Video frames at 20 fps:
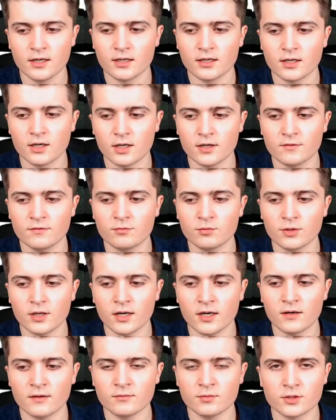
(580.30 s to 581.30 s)
Now if
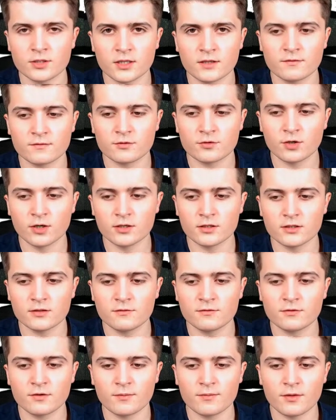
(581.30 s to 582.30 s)
I would have drawn it
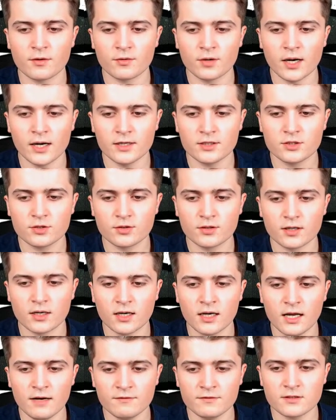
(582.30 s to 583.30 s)
from the right to the
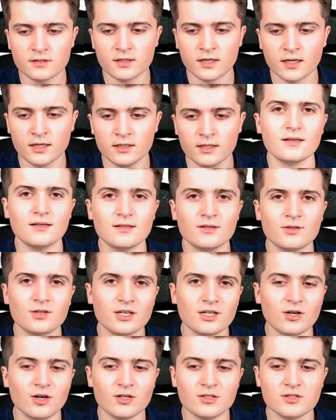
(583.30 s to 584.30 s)
left side, you
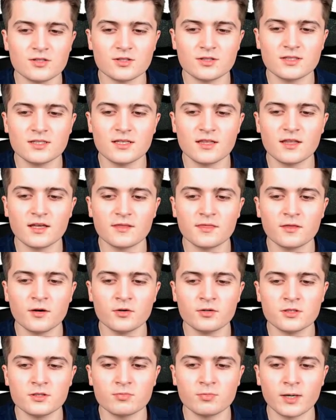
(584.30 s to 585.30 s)
can also see that
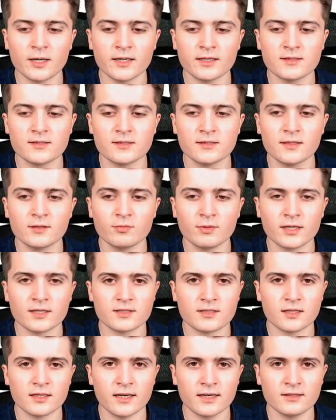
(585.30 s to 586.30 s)
those wires here were
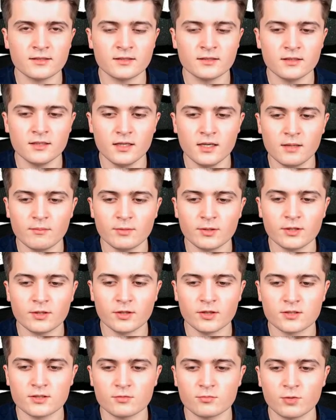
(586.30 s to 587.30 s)
selected,
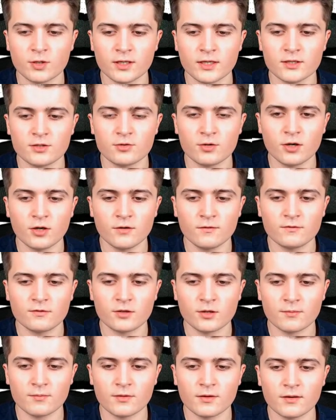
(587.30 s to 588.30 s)
because when I draw
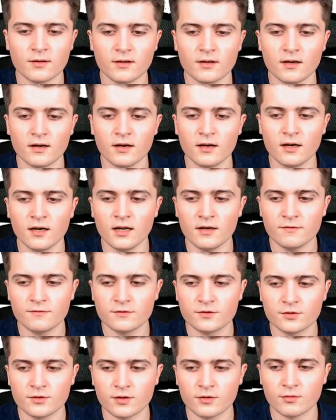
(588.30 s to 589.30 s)
from the
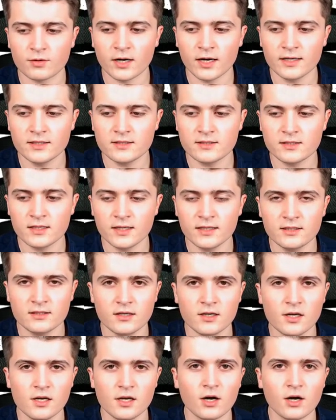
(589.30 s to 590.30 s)
left to the right side,
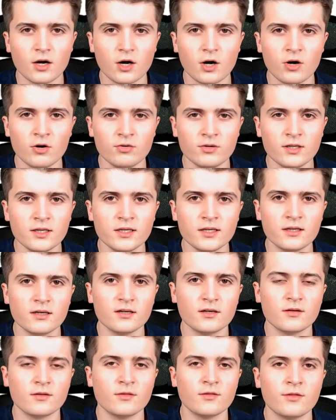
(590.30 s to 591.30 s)
only
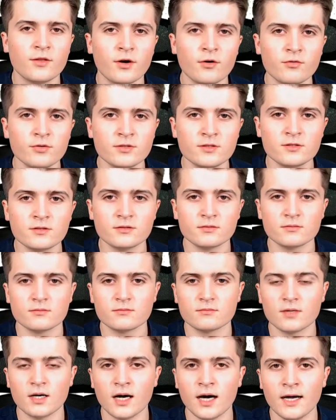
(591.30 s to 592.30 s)
those
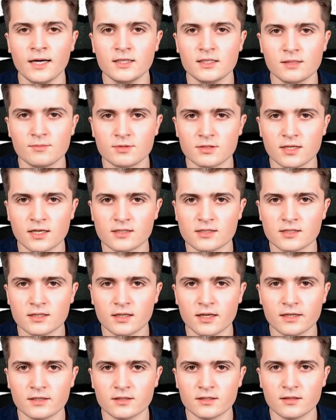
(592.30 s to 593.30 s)
items get
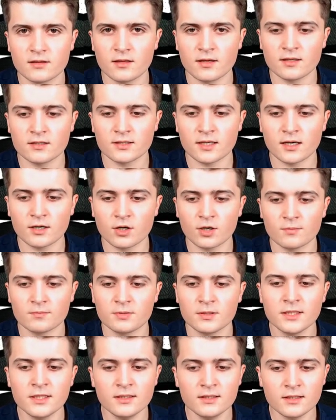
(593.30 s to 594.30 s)
selected that are
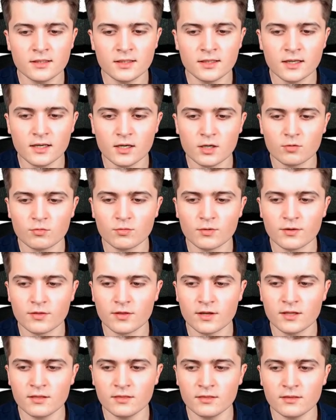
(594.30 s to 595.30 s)
completely
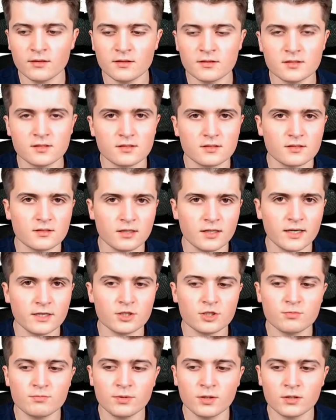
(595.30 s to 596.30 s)
within this
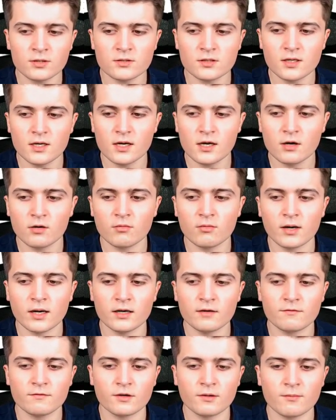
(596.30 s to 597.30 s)
selection box,
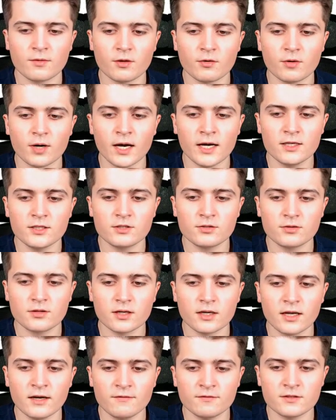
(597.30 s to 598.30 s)
while from the right to
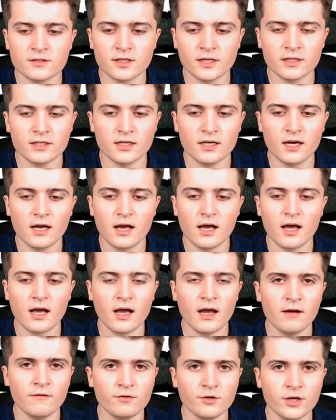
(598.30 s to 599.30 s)
the left side,
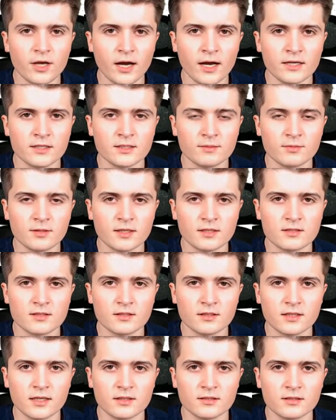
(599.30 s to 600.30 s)
every item gets
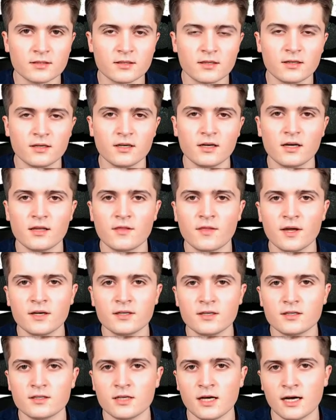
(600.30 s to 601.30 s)
connected
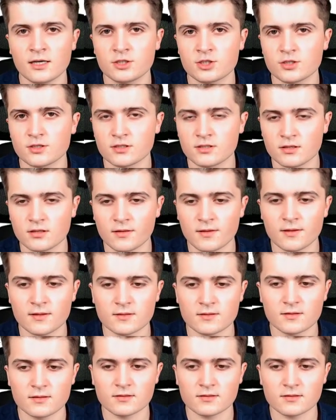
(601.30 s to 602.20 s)
that touches this